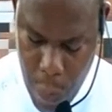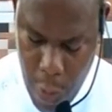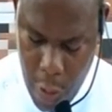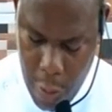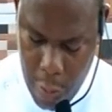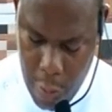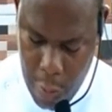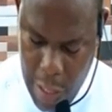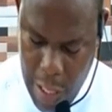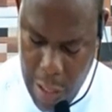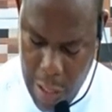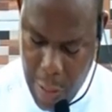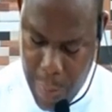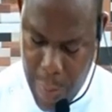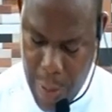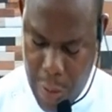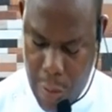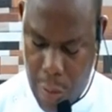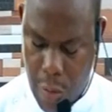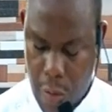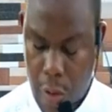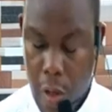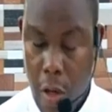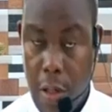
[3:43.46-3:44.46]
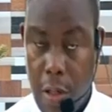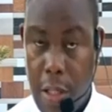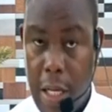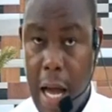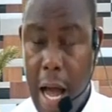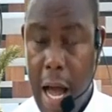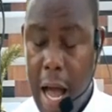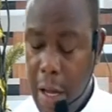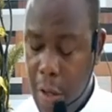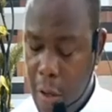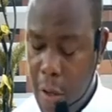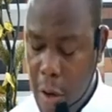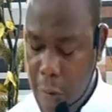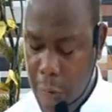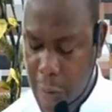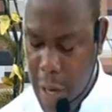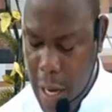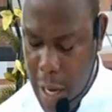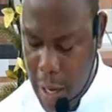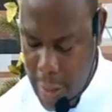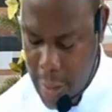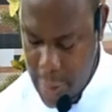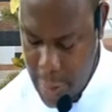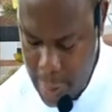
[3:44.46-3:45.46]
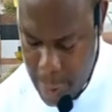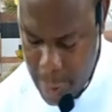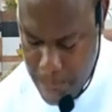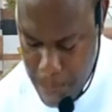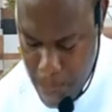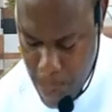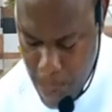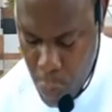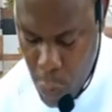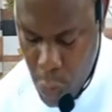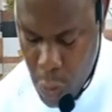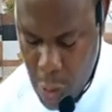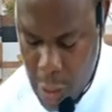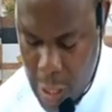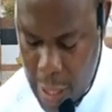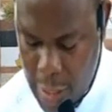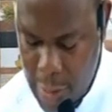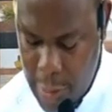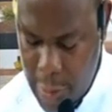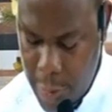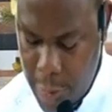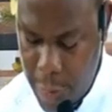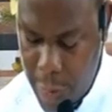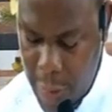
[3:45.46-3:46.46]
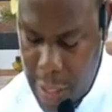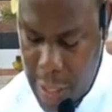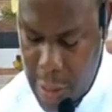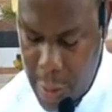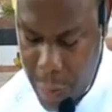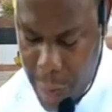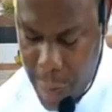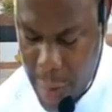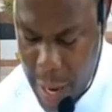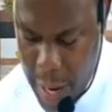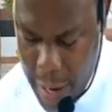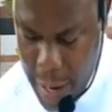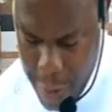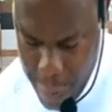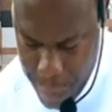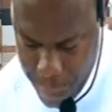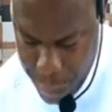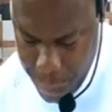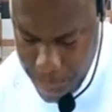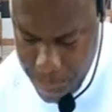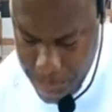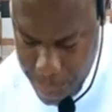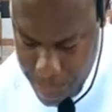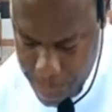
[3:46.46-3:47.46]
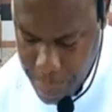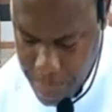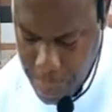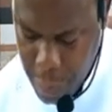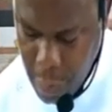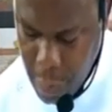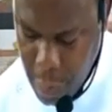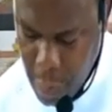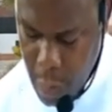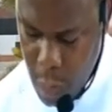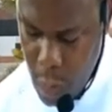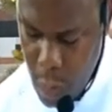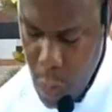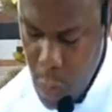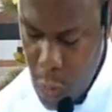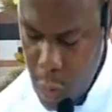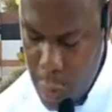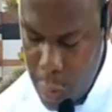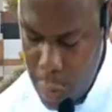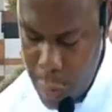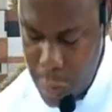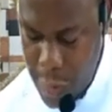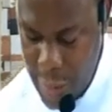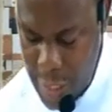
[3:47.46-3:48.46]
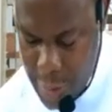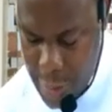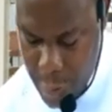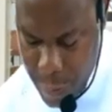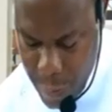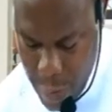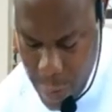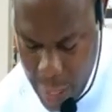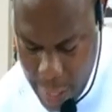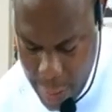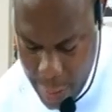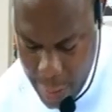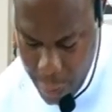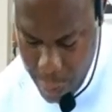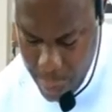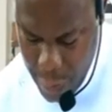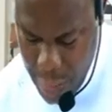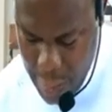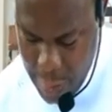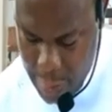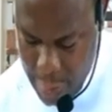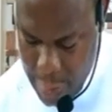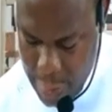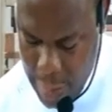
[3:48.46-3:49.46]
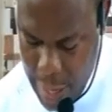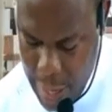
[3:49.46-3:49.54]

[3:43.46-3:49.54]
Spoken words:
Thanks be to God. The anchor verse is verse 5. Verse 5, and I